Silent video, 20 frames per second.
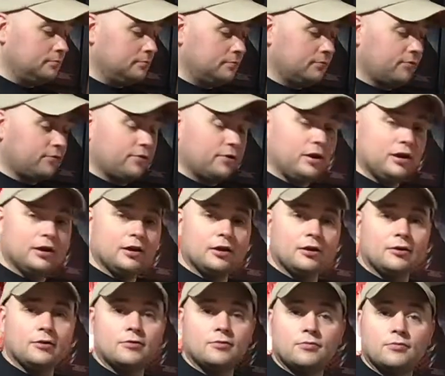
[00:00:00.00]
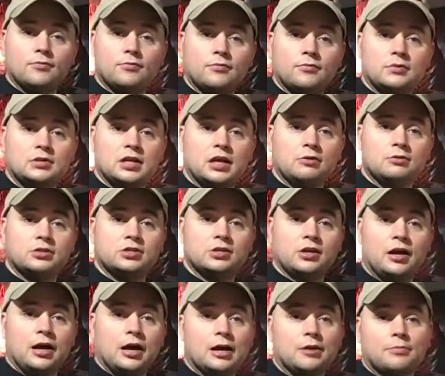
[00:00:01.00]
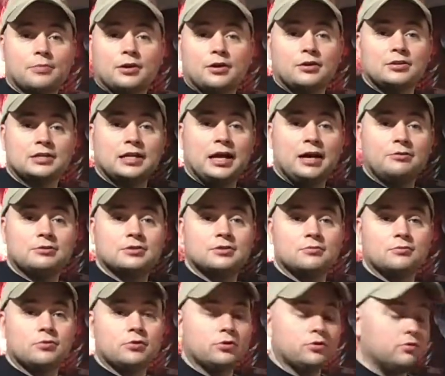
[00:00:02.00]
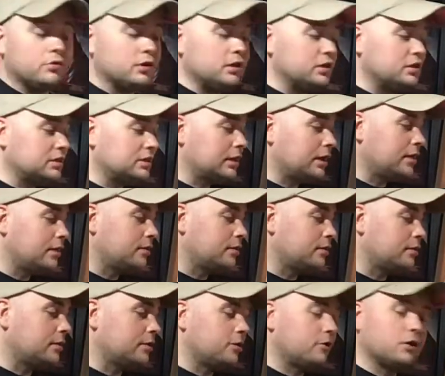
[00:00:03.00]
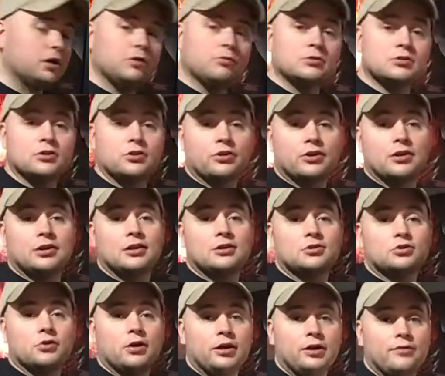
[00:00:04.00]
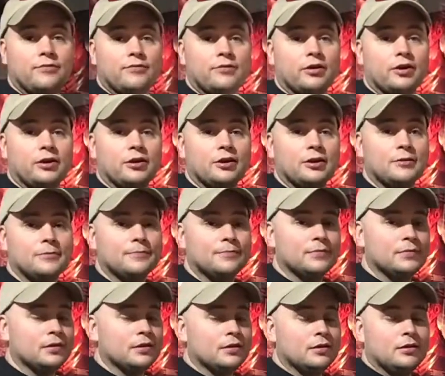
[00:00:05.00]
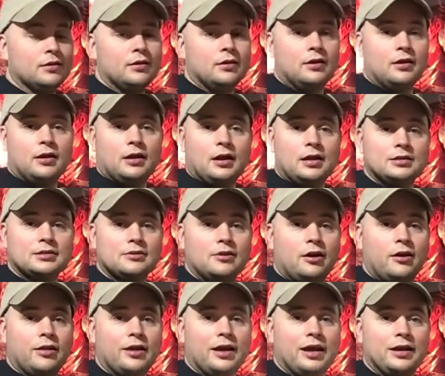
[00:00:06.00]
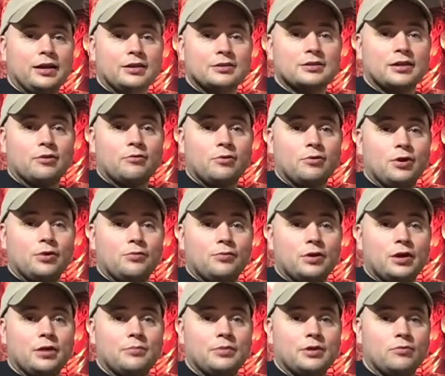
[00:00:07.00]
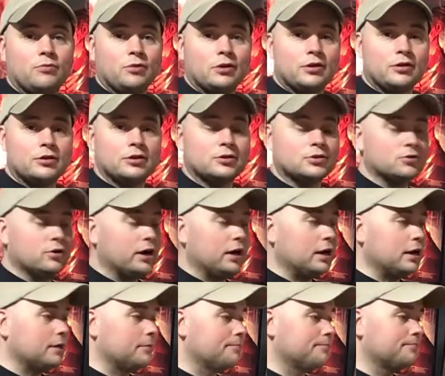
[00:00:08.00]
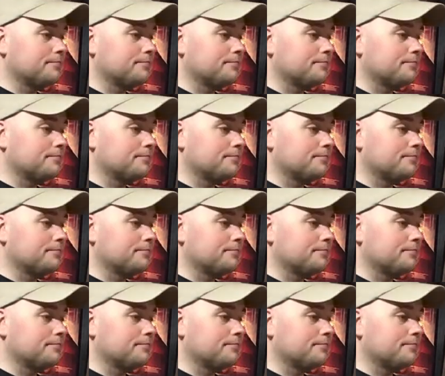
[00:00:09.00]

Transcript: Freddy, which I was shocked because I was the one who initiated the deal. He was looking to trade Freddy. And I saw that and I was like, what would I be willing to trade him?